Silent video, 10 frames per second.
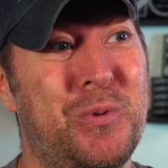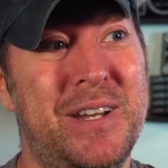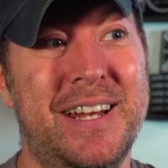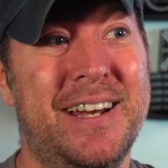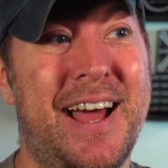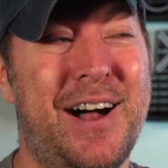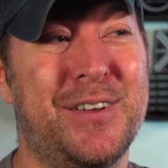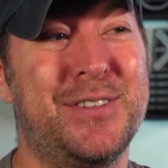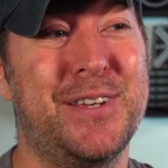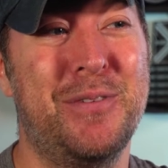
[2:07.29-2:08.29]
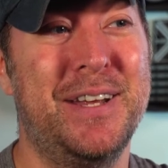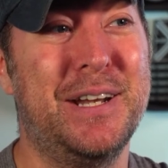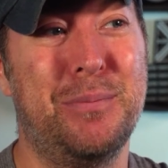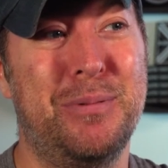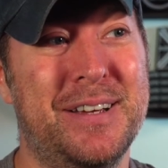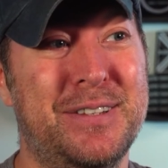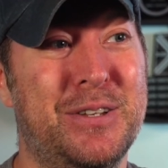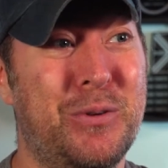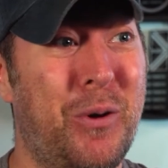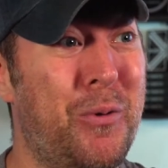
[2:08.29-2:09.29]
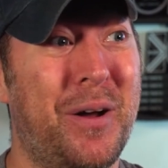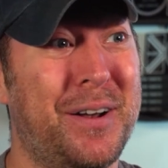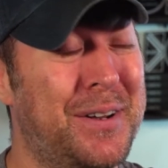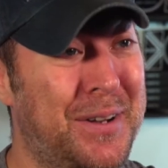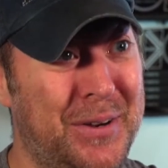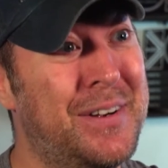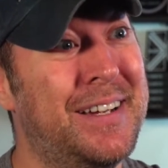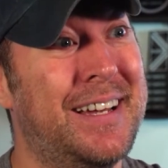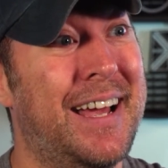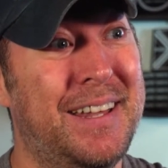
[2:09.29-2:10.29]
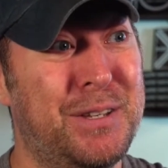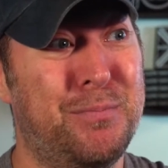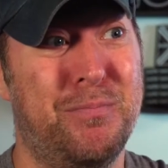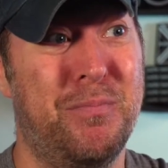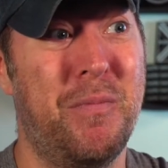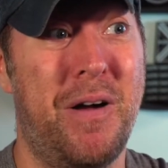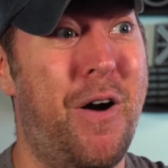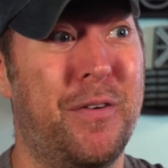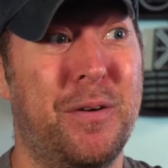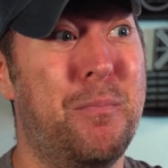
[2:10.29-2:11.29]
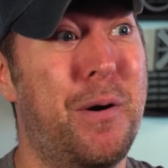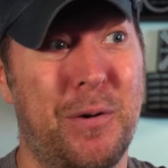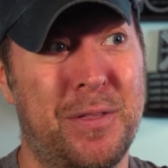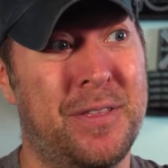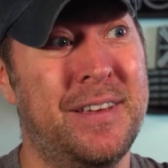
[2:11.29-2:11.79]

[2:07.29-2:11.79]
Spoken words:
we needed a house and we needed a place to do what we wanted to do. And this offered both.